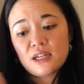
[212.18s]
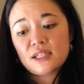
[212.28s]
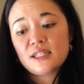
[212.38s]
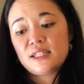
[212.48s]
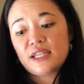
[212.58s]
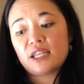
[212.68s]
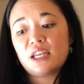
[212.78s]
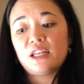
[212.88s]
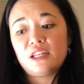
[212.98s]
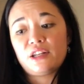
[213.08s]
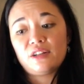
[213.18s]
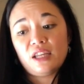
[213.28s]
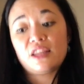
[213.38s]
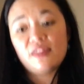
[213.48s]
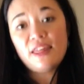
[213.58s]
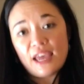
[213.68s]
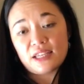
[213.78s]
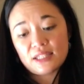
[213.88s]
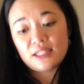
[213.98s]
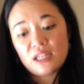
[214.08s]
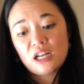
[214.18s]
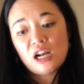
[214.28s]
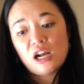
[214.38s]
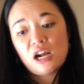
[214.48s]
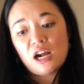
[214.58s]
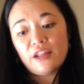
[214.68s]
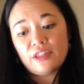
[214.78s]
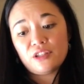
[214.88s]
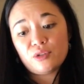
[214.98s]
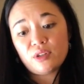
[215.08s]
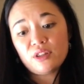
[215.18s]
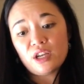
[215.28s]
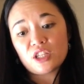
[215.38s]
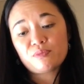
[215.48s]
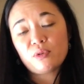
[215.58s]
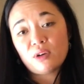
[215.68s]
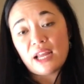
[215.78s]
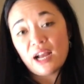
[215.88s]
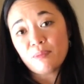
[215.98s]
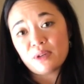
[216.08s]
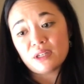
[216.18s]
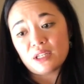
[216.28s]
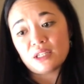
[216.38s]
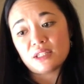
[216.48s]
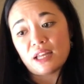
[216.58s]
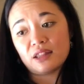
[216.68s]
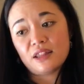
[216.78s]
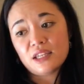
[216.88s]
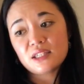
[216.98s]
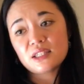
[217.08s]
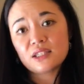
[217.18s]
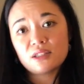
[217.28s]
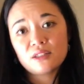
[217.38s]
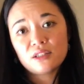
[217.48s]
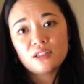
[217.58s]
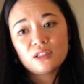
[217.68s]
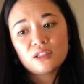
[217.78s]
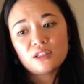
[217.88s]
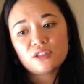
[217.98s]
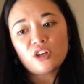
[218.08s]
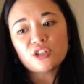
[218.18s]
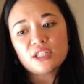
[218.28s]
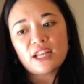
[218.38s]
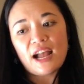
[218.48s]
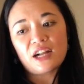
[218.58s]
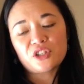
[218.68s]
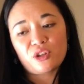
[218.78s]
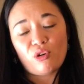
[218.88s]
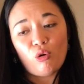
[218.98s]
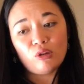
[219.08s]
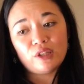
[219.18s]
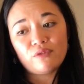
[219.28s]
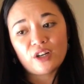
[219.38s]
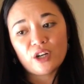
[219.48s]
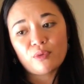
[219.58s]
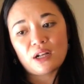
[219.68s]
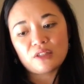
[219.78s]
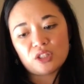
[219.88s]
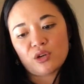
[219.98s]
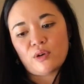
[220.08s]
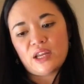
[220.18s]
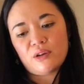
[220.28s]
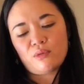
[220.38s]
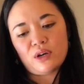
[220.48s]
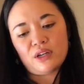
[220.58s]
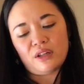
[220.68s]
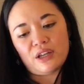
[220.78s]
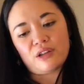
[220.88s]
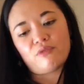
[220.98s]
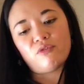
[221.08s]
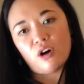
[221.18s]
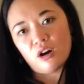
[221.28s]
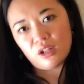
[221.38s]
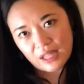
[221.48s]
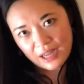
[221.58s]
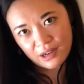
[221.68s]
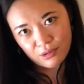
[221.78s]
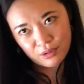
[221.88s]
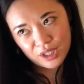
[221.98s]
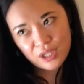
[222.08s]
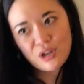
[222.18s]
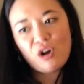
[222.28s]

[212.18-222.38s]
sticking it in here like this and then doing this. But what happened is that this doesn't actually hold it very well, so it would like fall out,